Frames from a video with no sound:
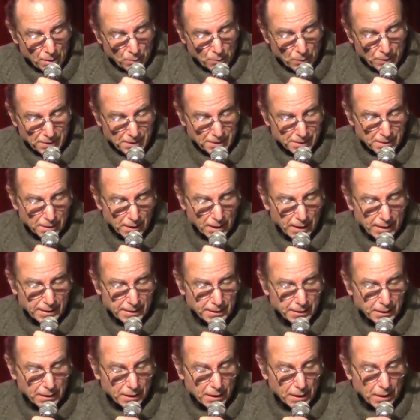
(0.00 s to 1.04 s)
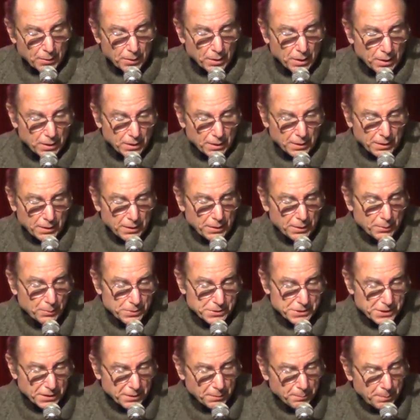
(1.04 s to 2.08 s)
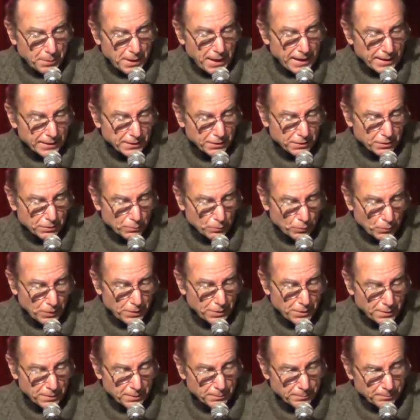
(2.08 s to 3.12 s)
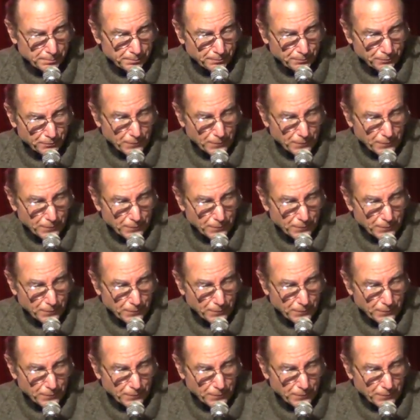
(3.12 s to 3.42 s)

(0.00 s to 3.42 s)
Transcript: When he died, there was a companion with him,